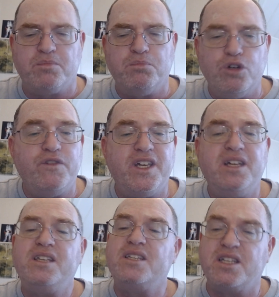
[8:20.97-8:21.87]
The
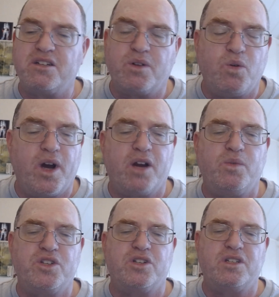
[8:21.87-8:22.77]
movie doesn't require
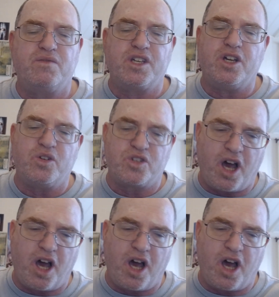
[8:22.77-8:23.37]
Wizards of the Coast.